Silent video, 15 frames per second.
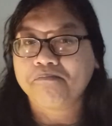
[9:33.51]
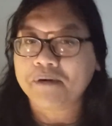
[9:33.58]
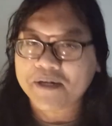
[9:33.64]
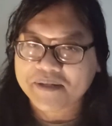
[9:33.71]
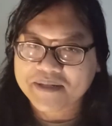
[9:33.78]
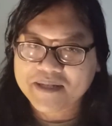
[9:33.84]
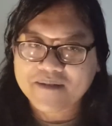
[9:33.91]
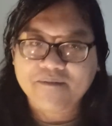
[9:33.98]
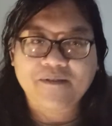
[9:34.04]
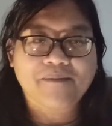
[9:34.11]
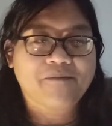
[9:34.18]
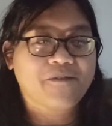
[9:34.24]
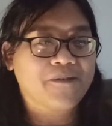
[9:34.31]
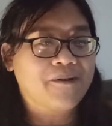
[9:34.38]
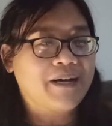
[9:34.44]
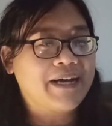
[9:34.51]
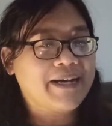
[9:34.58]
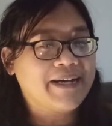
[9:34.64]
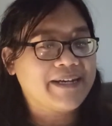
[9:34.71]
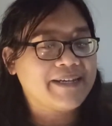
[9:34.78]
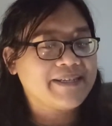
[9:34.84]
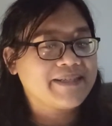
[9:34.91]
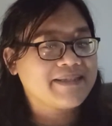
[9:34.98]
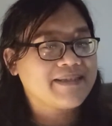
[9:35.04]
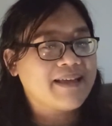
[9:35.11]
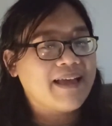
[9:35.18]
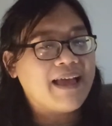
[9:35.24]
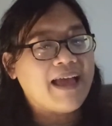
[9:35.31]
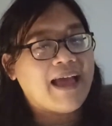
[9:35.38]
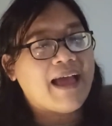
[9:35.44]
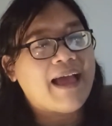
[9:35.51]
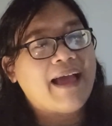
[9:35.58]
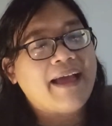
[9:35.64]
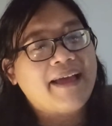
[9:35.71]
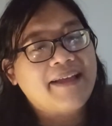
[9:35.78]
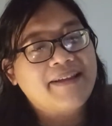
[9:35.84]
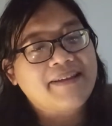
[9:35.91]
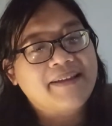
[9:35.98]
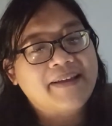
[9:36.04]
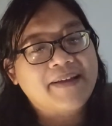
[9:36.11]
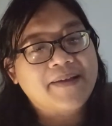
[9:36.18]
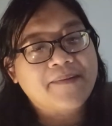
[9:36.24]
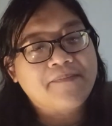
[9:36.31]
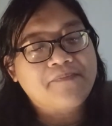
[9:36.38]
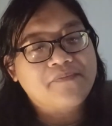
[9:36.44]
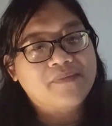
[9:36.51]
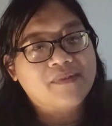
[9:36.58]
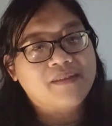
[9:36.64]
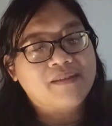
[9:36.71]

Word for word: books from Four Eyes. And um,